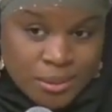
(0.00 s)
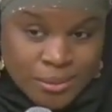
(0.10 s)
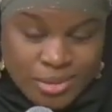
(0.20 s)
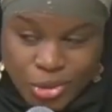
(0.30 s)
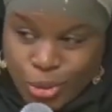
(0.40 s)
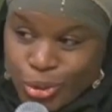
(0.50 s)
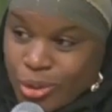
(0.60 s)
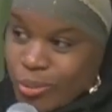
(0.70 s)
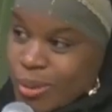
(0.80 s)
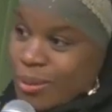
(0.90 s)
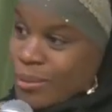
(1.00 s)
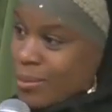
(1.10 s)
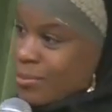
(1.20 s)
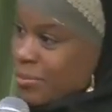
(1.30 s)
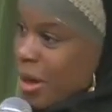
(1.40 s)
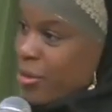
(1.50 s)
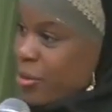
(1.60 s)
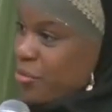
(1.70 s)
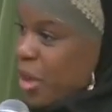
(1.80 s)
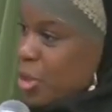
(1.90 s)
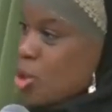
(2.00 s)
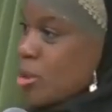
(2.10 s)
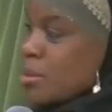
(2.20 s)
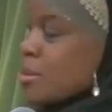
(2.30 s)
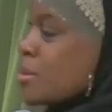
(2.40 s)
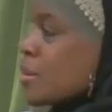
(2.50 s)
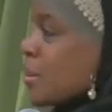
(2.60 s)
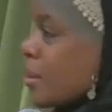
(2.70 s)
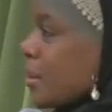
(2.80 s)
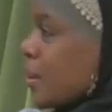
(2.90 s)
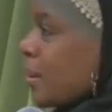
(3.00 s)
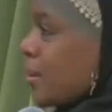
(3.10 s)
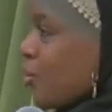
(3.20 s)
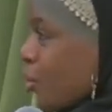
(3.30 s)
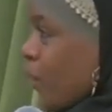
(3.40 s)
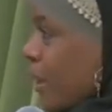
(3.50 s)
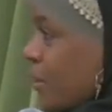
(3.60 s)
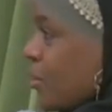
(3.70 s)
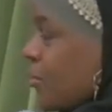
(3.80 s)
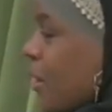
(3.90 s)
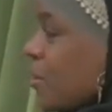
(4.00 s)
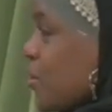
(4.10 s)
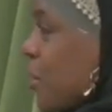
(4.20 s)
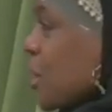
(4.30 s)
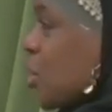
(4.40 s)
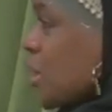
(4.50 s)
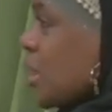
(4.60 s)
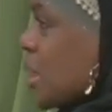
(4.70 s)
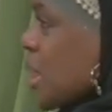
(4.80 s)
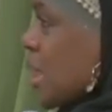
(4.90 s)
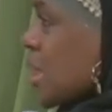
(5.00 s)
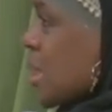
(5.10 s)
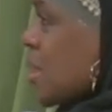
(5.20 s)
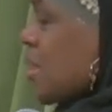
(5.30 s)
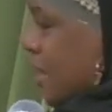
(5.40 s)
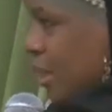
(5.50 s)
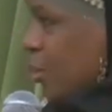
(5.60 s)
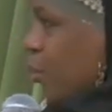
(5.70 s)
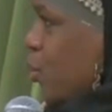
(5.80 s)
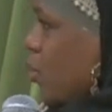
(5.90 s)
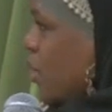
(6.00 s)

So, you know, in father fashion, in tyrannical father fashion, he says he's got to prove